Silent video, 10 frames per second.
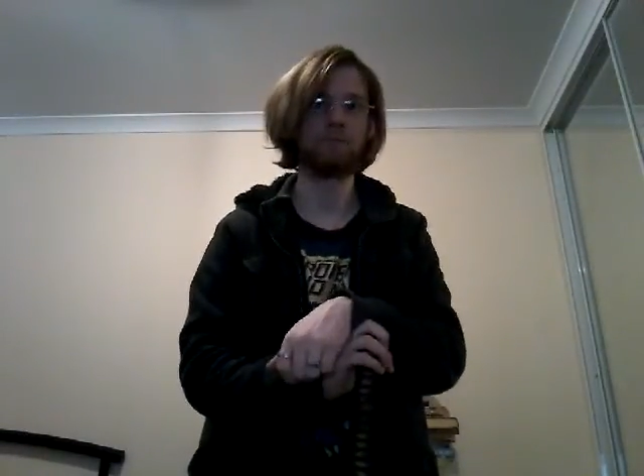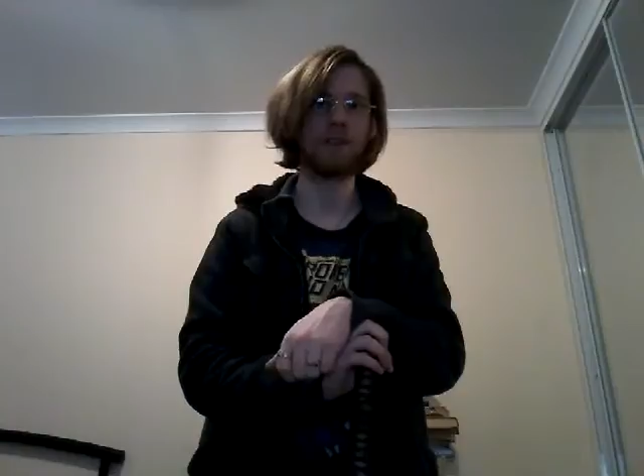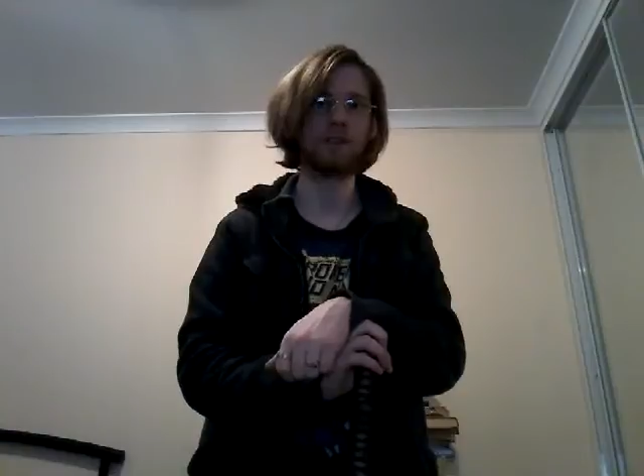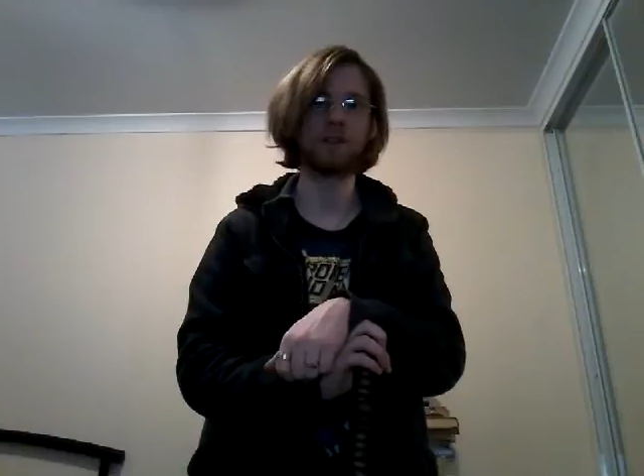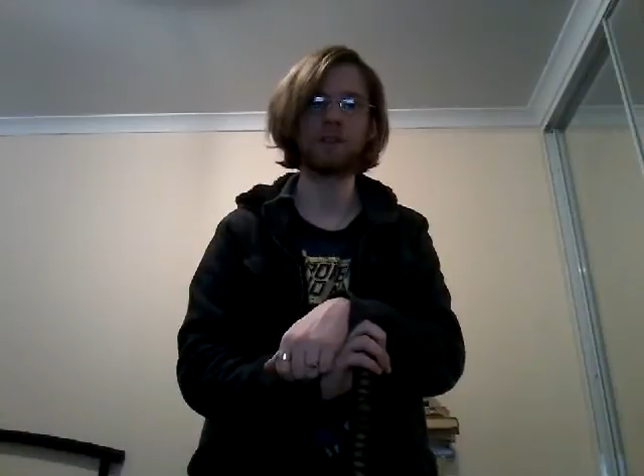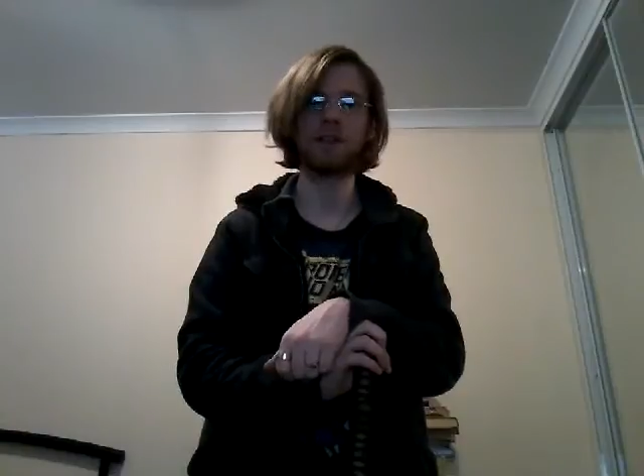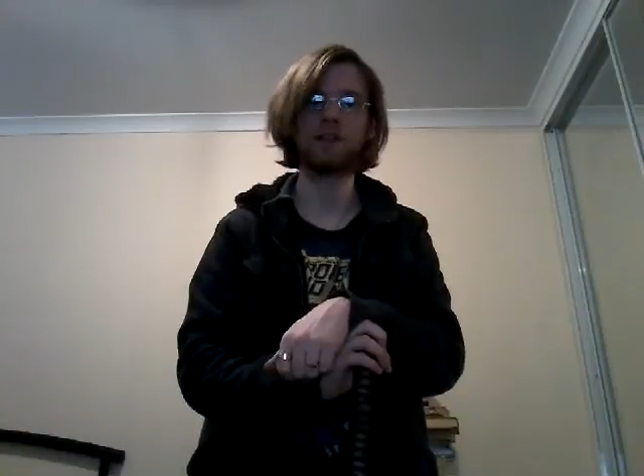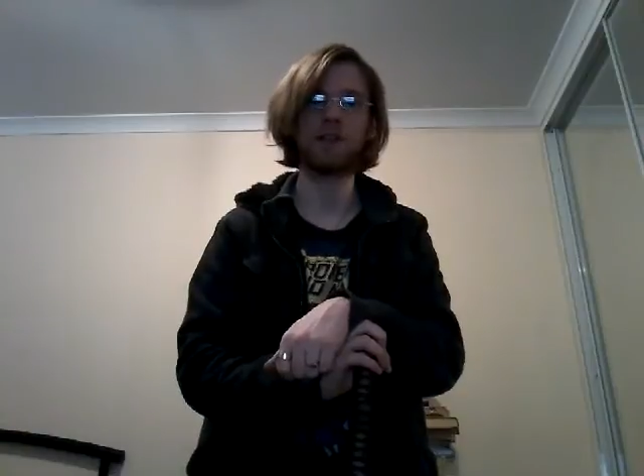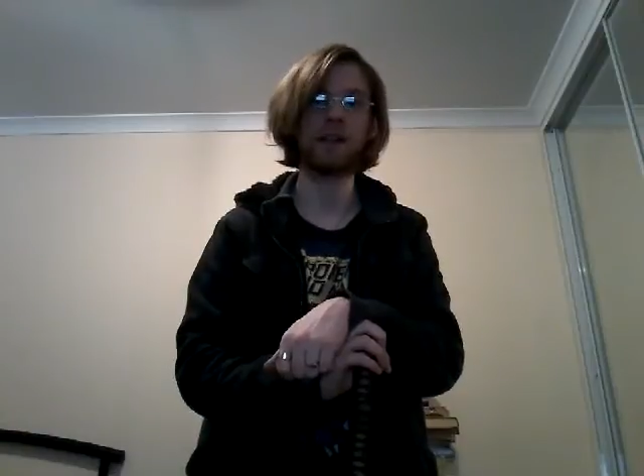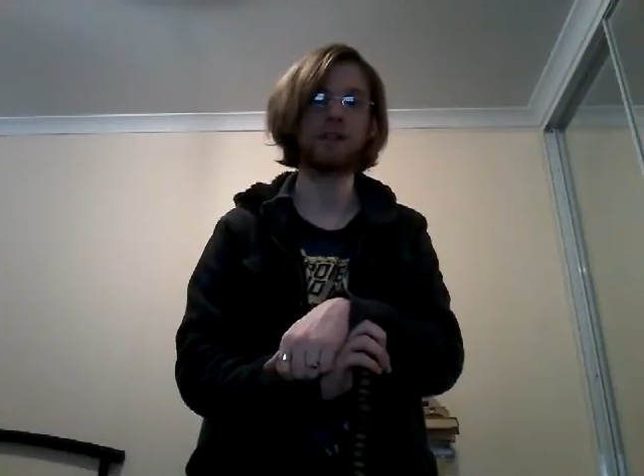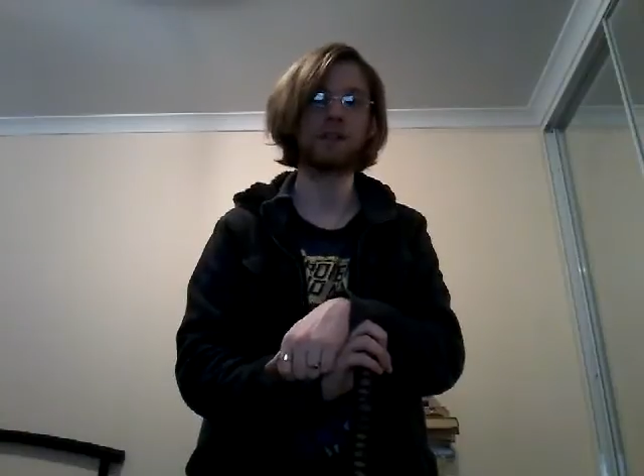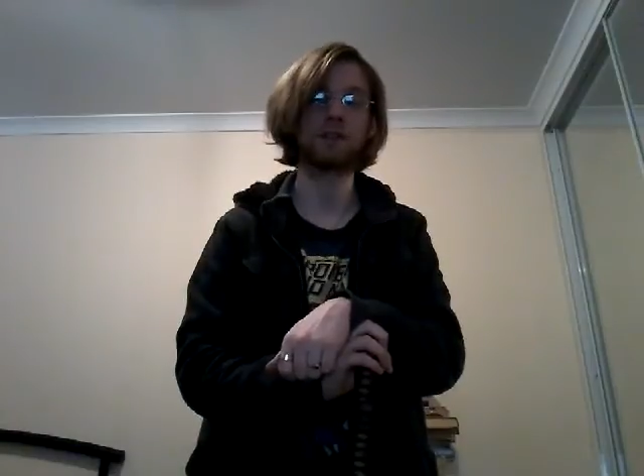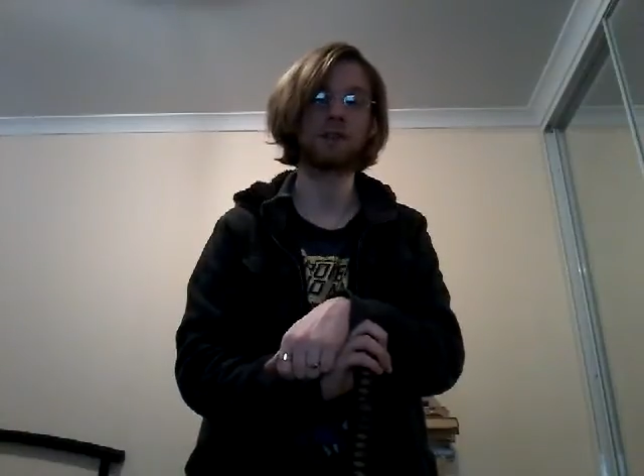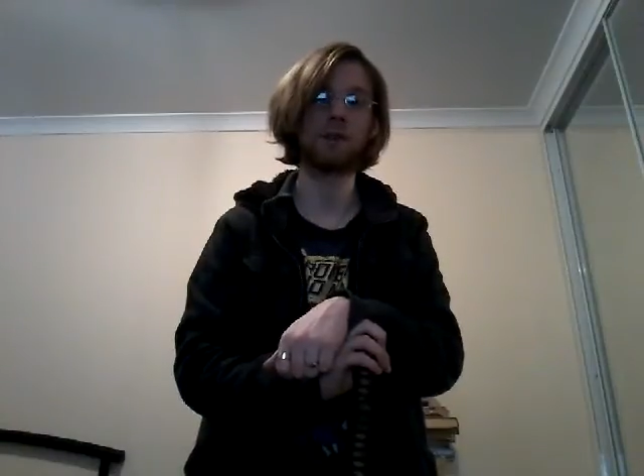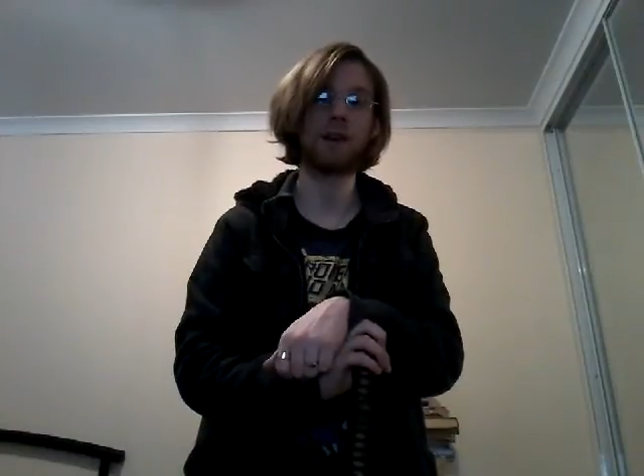interested in checking this
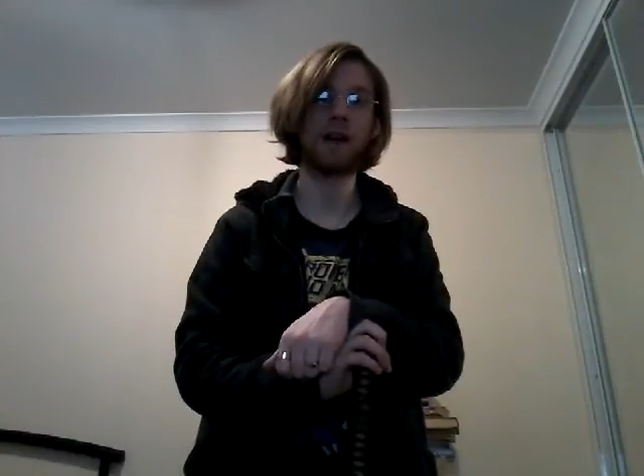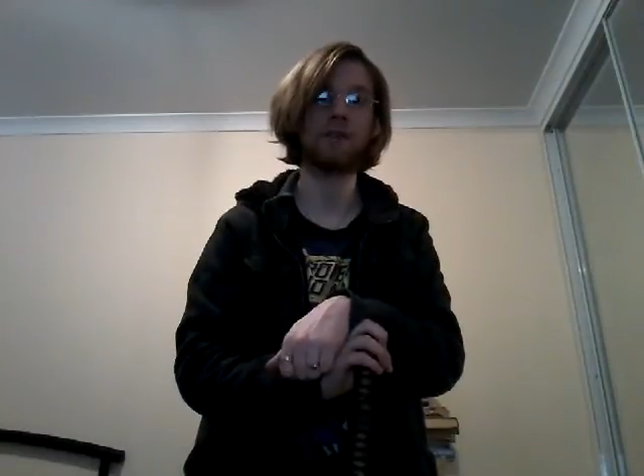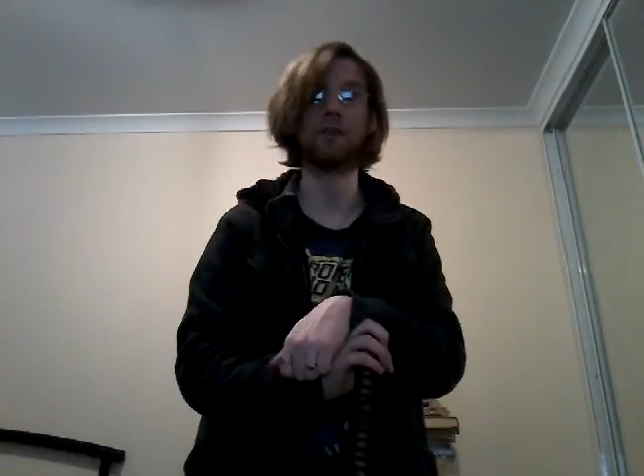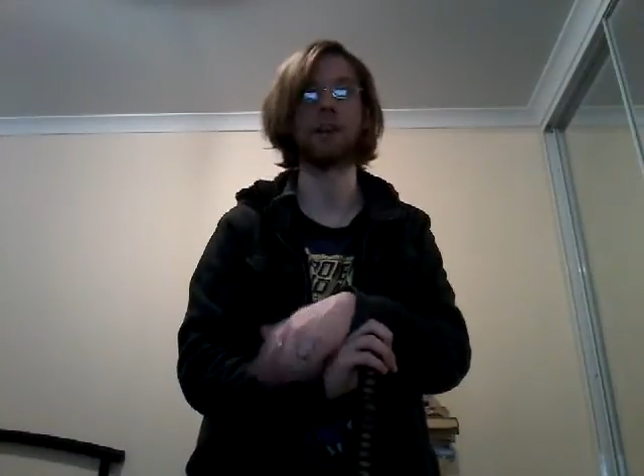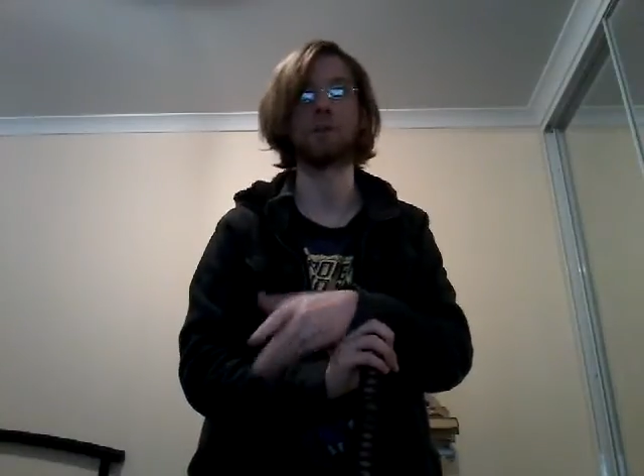sword out and the